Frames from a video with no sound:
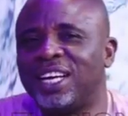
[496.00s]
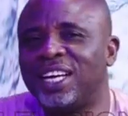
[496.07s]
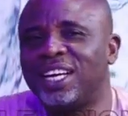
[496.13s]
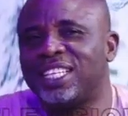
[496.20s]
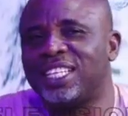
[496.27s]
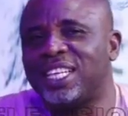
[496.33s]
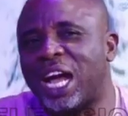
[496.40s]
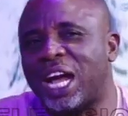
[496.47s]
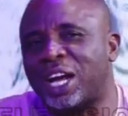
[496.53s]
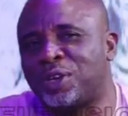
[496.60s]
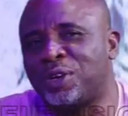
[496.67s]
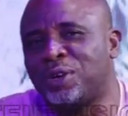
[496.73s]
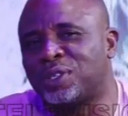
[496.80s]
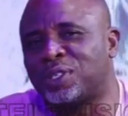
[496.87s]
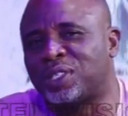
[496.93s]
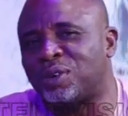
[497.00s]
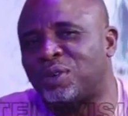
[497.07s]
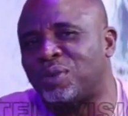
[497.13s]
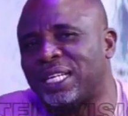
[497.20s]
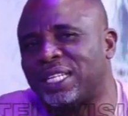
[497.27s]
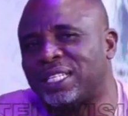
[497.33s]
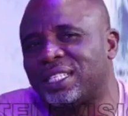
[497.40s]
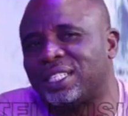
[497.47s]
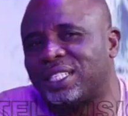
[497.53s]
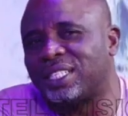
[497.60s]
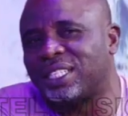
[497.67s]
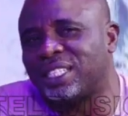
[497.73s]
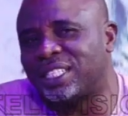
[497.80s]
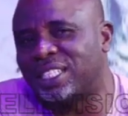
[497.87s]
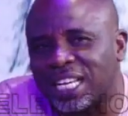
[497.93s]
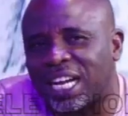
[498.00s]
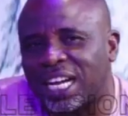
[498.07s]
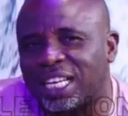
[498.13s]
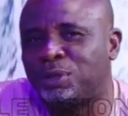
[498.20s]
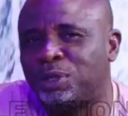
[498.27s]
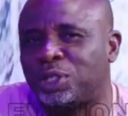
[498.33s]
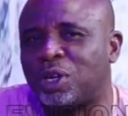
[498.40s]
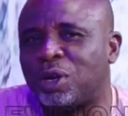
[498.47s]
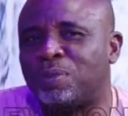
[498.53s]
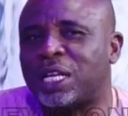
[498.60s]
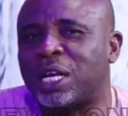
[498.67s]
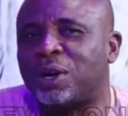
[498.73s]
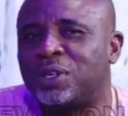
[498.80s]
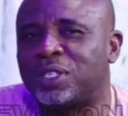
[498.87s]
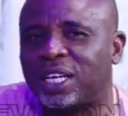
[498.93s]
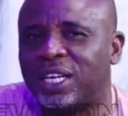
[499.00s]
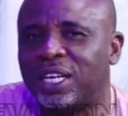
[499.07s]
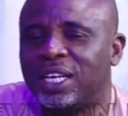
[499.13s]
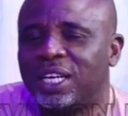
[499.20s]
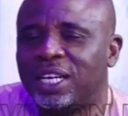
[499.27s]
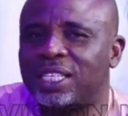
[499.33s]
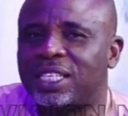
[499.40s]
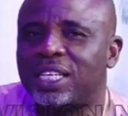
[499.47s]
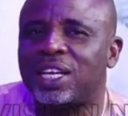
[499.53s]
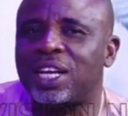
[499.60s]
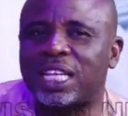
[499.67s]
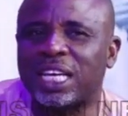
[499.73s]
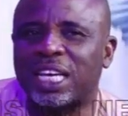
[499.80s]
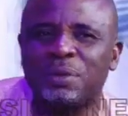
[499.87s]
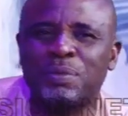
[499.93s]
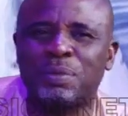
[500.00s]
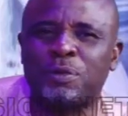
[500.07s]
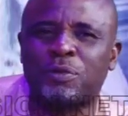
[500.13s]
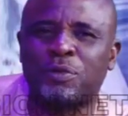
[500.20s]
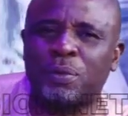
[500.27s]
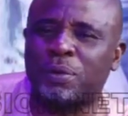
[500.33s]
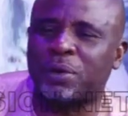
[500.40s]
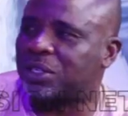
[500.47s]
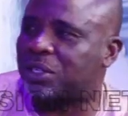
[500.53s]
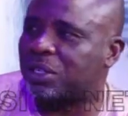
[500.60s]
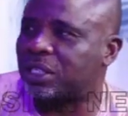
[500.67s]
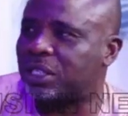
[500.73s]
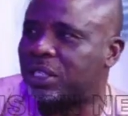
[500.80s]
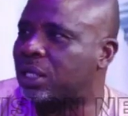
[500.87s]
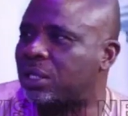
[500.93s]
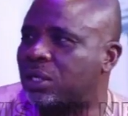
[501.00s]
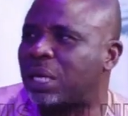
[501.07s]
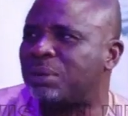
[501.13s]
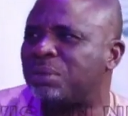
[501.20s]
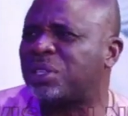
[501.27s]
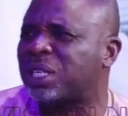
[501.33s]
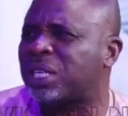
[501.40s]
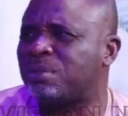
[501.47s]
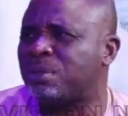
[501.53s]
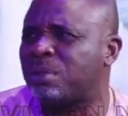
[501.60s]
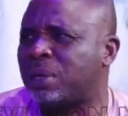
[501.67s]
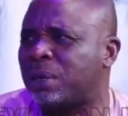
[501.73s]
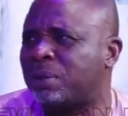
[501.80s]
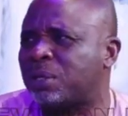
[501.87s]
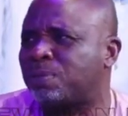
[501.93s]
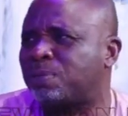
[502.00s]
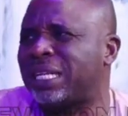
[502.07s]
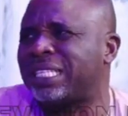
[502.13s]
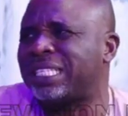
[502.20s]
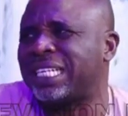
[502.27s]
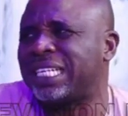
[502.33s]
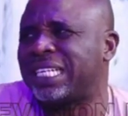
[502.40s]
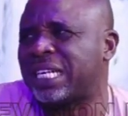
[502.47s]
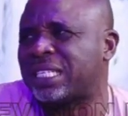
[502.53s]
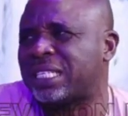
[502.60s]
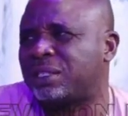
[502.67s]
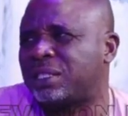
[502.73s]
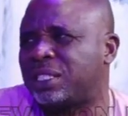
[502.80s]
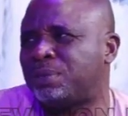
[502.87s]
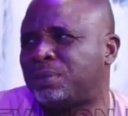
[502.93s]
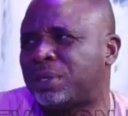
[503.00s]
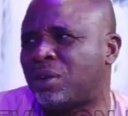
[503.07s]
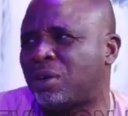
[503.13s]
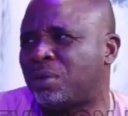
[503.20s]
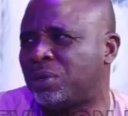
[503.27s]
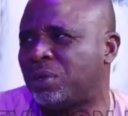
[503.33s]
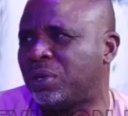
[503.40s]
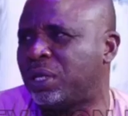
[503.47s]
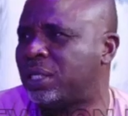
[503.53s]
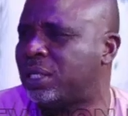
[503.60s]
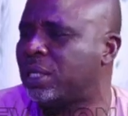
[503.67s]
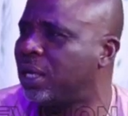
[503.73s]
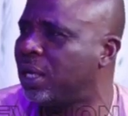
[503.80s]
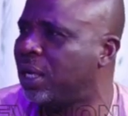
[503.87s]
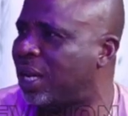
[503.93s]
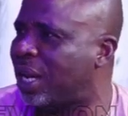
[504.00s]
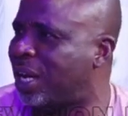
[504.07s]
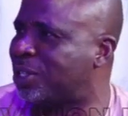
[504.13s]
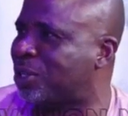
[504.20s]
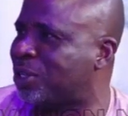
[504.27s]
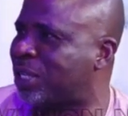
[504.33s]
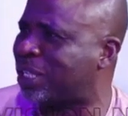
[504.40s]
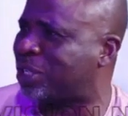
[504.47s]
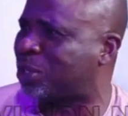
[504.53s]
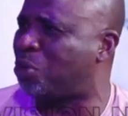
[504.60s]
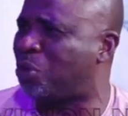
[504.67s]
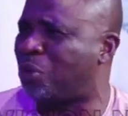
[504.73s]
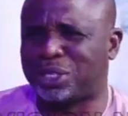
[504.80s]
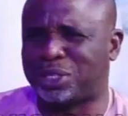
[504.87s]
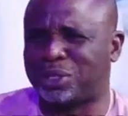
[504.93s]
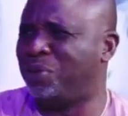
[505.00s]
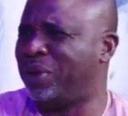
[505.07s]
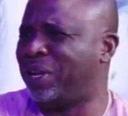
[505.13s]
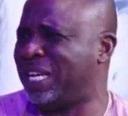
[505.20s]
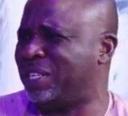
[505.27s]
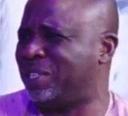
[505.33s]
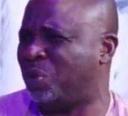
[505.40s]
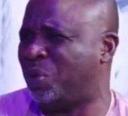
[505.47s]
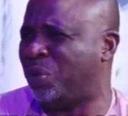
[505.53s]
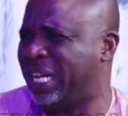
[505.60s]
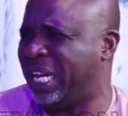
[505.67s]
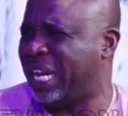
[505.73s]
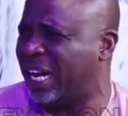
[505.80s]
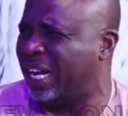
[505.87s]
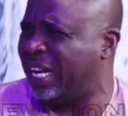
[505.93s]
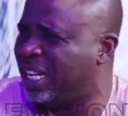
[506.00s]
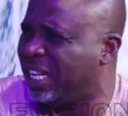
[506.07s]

they accused one late Archbishop in the Holsa. He said, "You're taking people from other churches." He said, "No, I'm not taking people. I'm just planting grass, and sheep are coming to eat." And so that's what Wike is doing here.